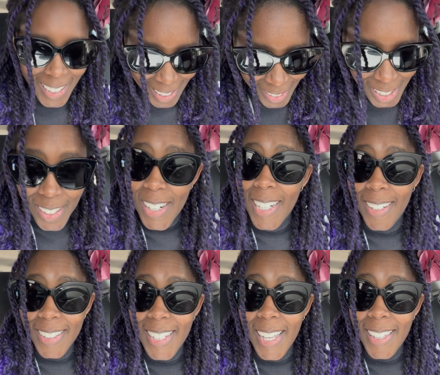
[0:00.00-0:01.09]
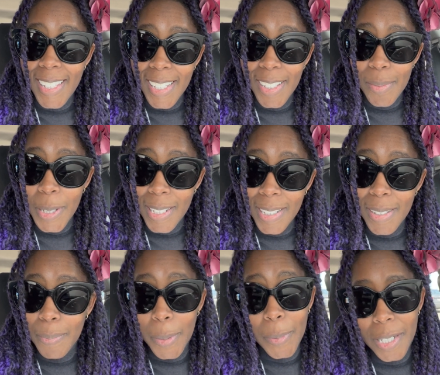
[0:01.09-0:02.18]
It was a great on-site. Thank you, Amanda,
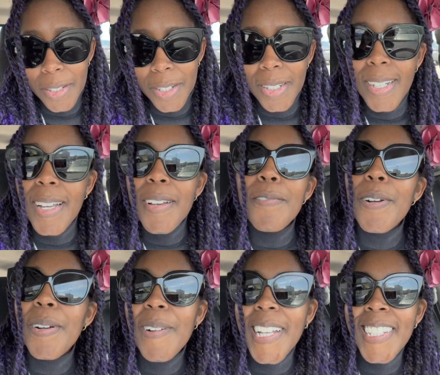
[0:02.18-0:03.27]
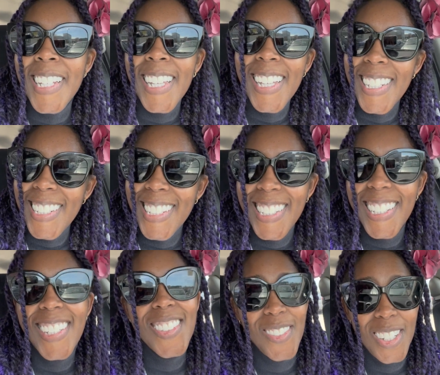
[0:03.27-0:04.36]
my manager, for arranging it.
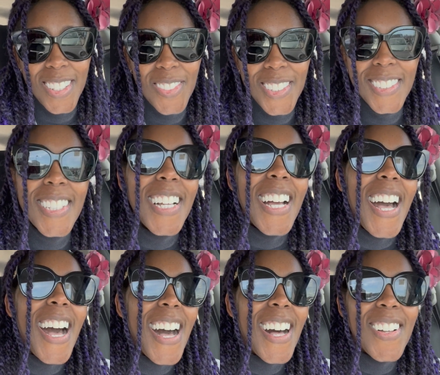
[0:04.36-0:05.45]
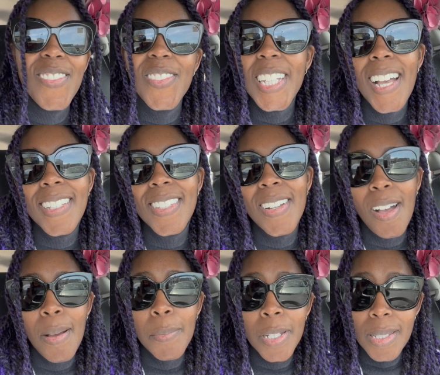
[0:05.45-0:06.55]
It was wonderful. Um, but yeah, so now
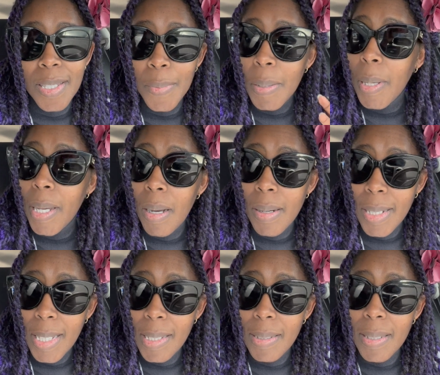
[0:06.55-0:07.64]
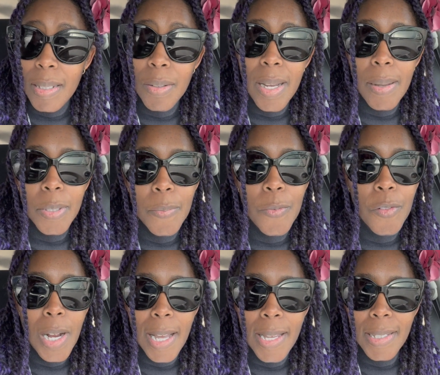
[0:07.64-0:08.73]
I'm going to swing by Hardee's and grab some
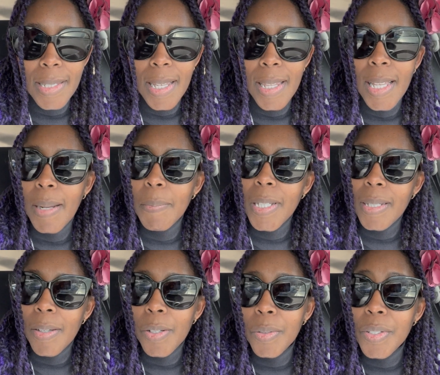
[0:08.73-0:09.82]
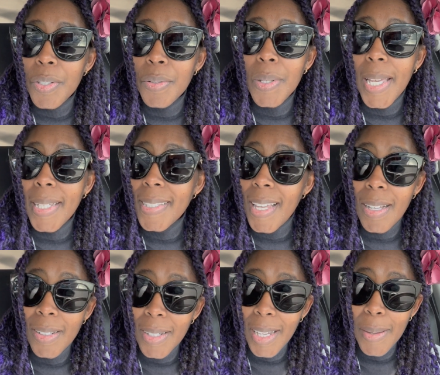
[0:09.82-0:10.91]
fries, and then I'm going to go to a
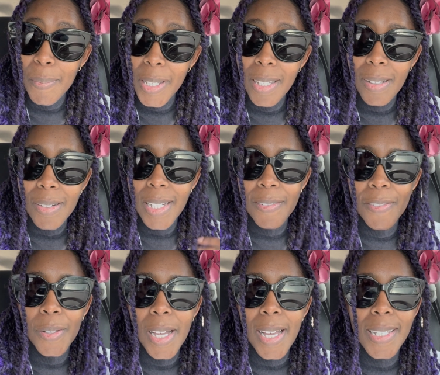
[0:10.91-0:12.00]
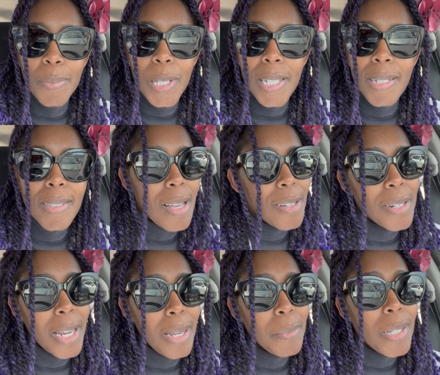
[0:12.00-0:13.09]
soccer game. My younger nephew, Kai, is playing at a soccer
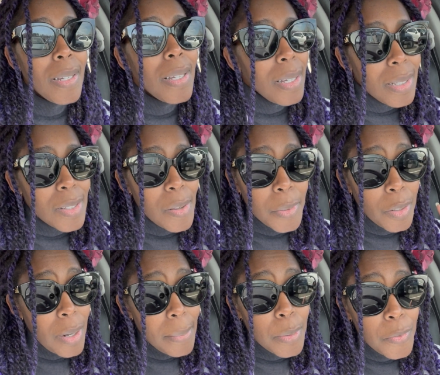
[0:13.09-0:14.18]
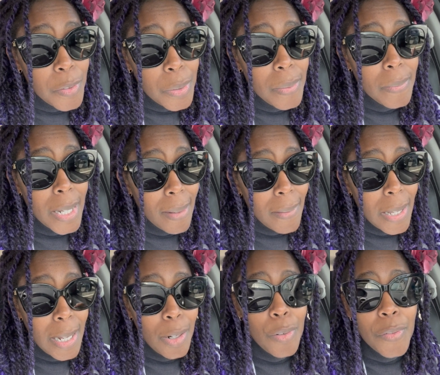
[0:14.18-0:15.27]
game. So I'm going to grab some food and
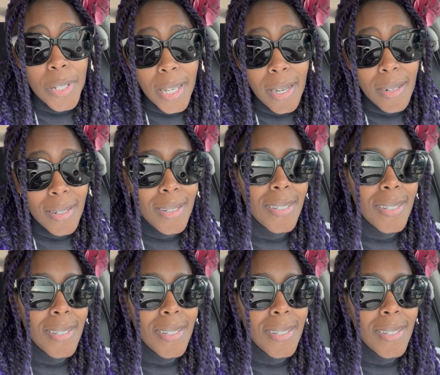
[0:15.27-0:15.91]
head over there.